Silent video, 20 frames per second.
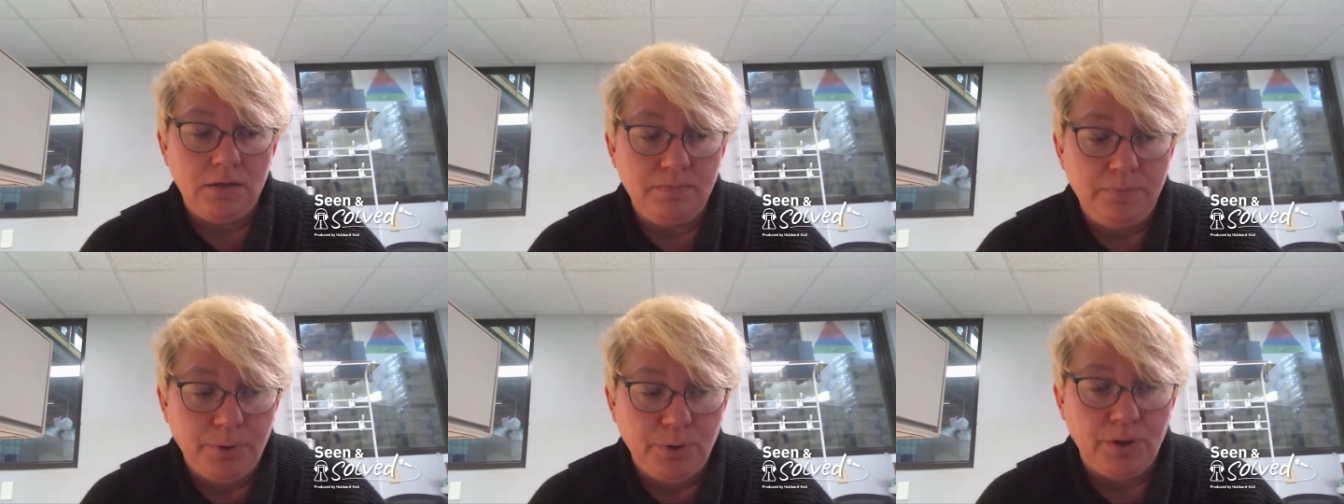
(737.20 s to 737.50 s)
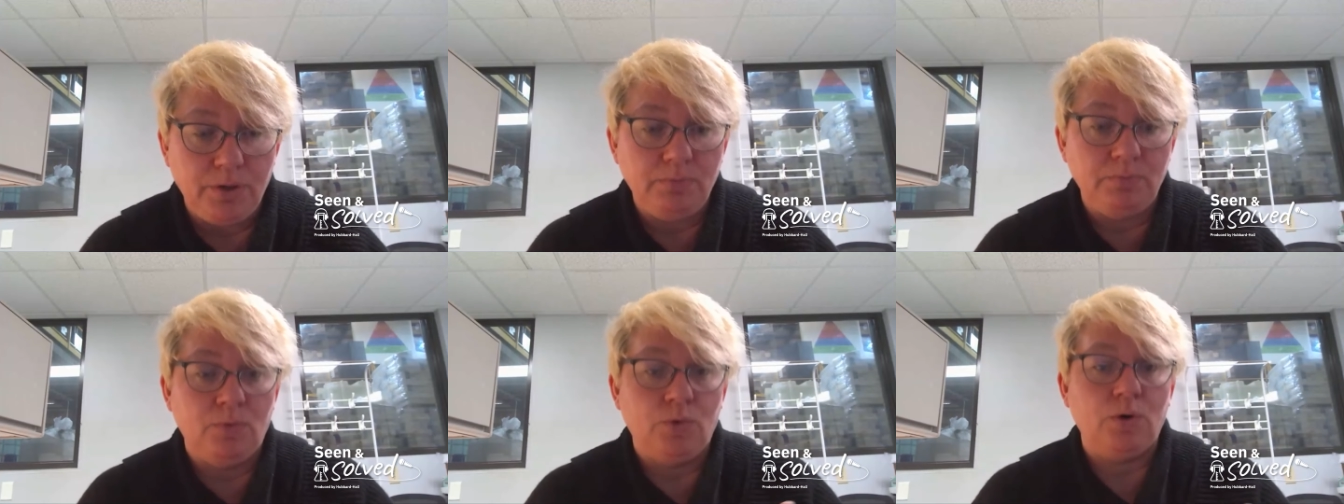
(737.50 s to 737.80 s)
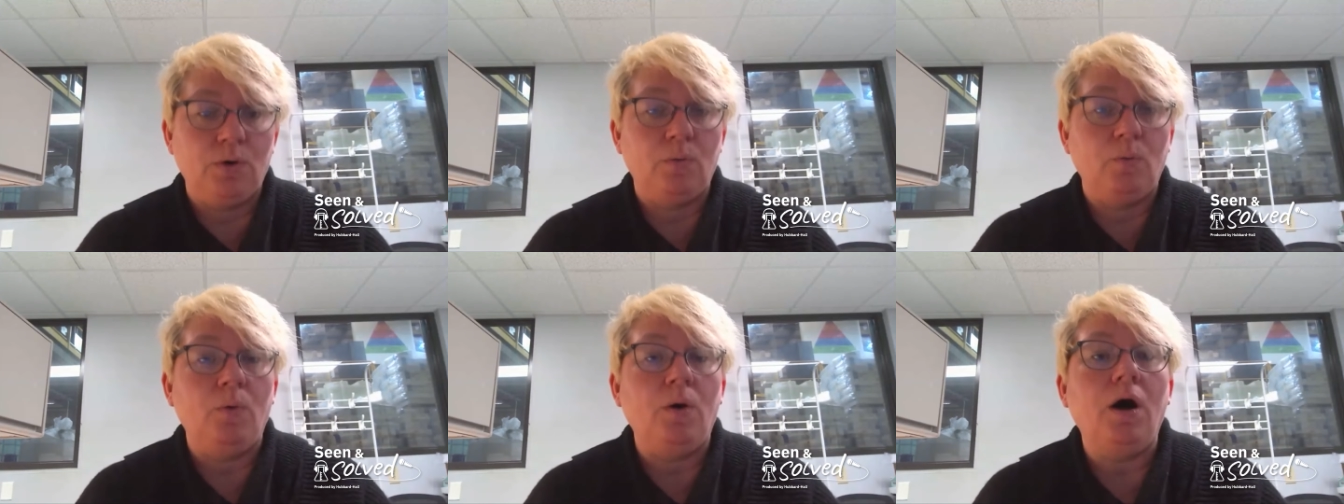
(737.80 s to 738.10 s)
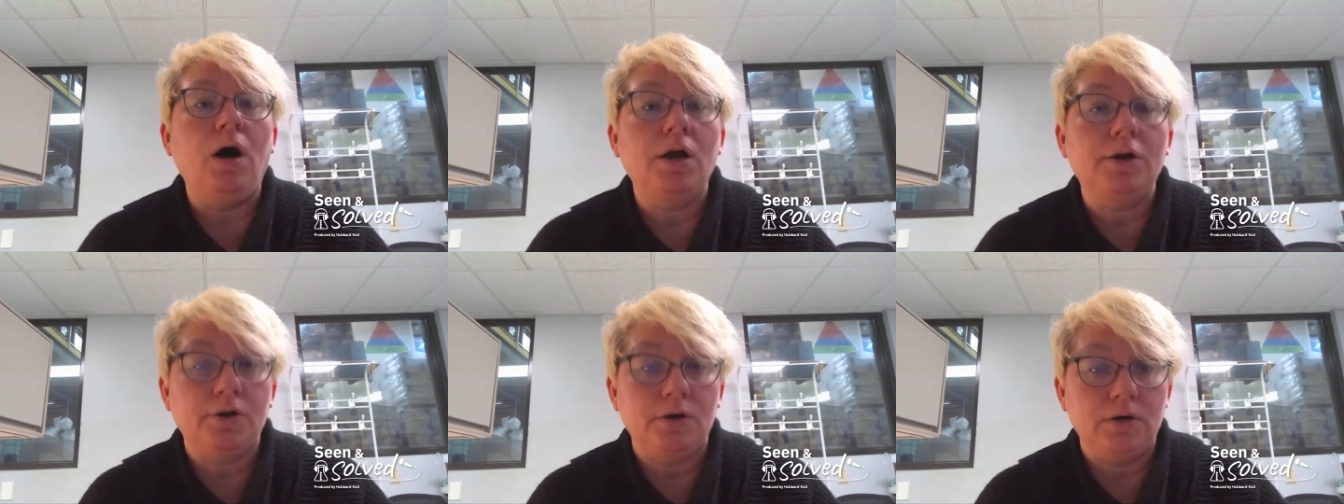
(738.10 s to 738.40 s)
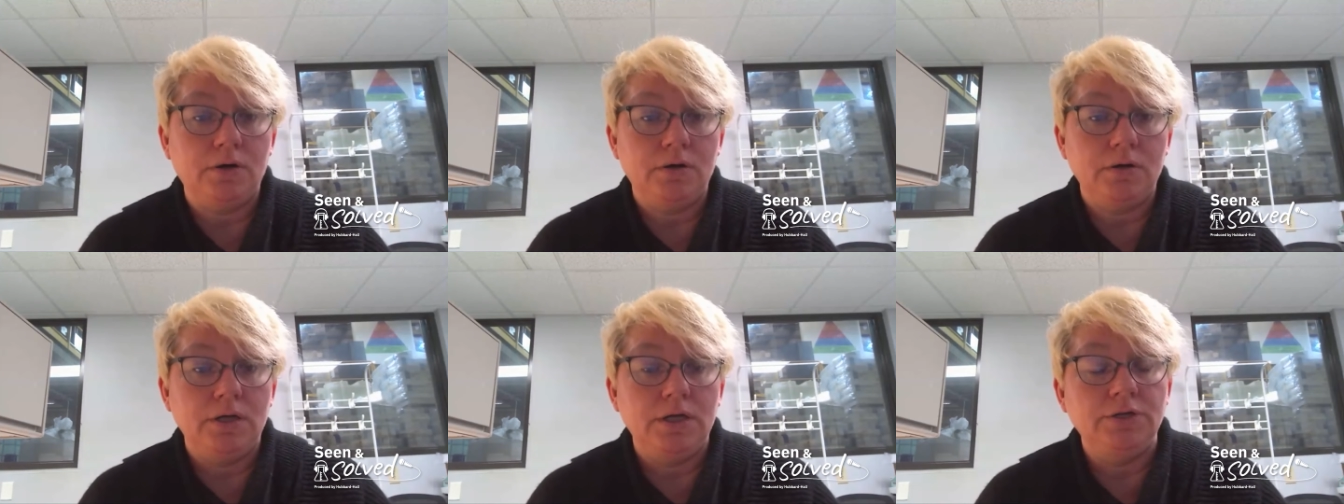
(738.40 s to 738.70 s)
put more
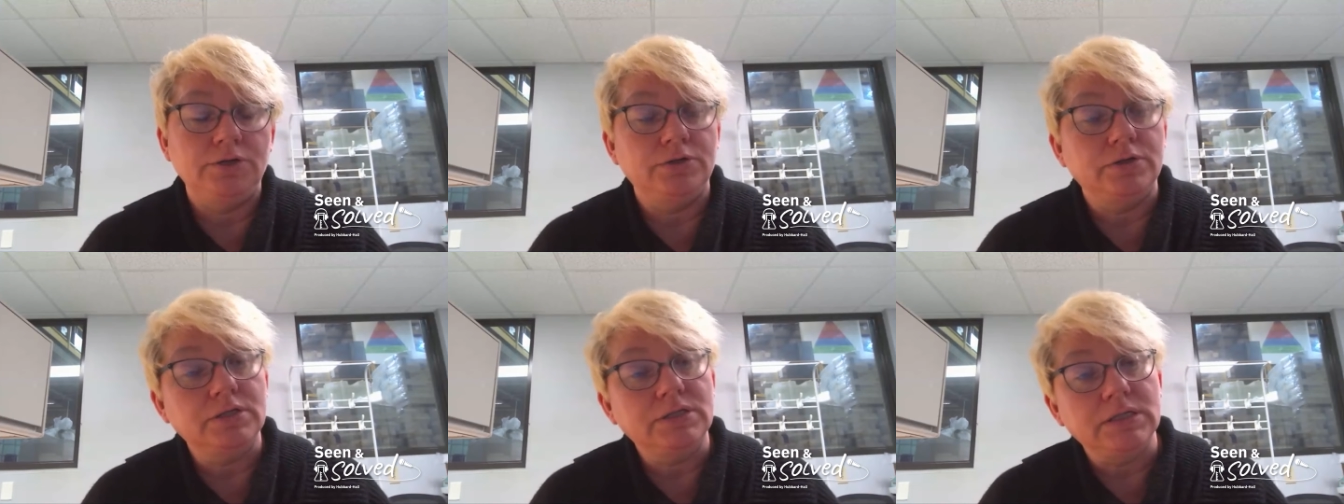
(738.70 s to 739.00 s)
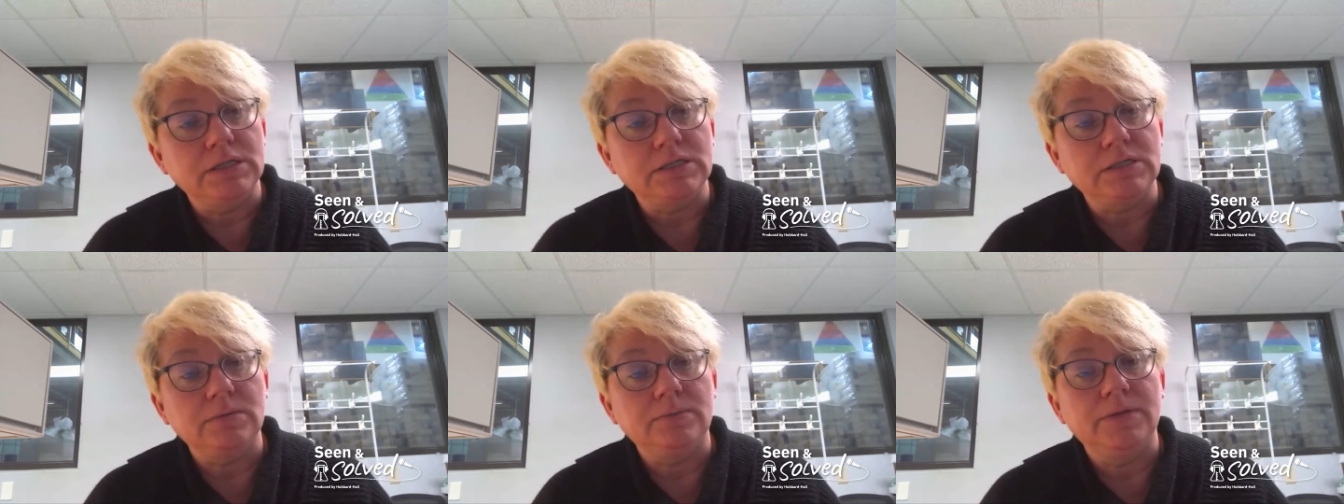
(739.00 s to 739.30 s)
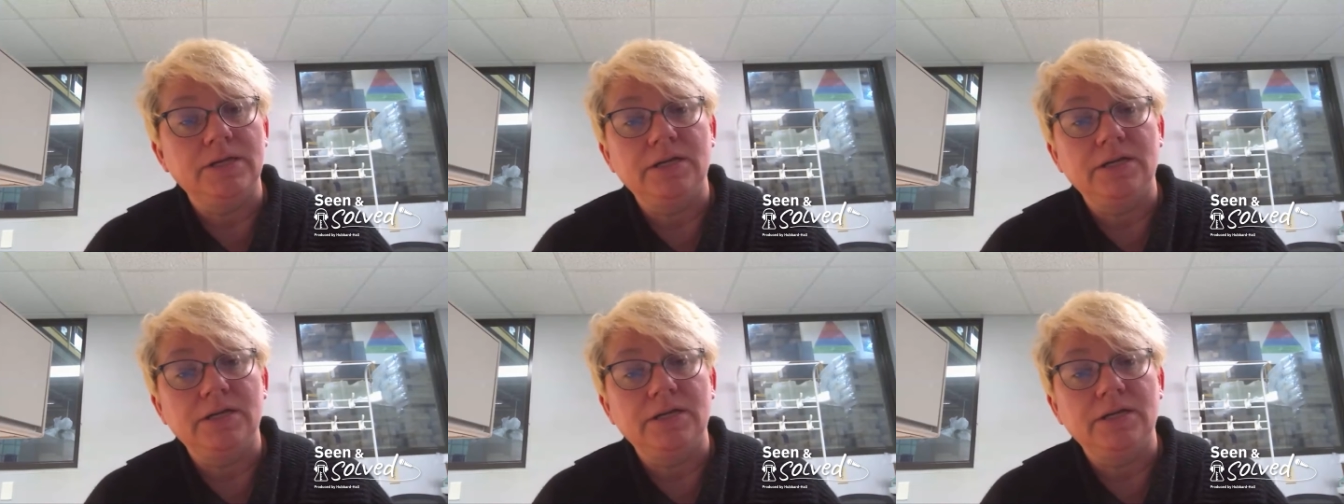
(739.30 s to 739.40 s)
water in your system